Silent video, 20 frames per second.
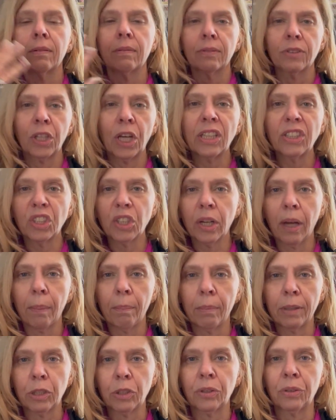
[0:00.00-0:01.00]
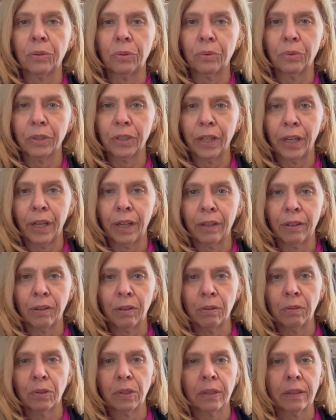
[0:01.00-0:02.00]
changing up my shoes and
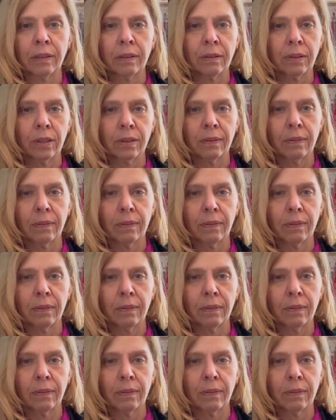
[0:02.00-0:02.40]
using,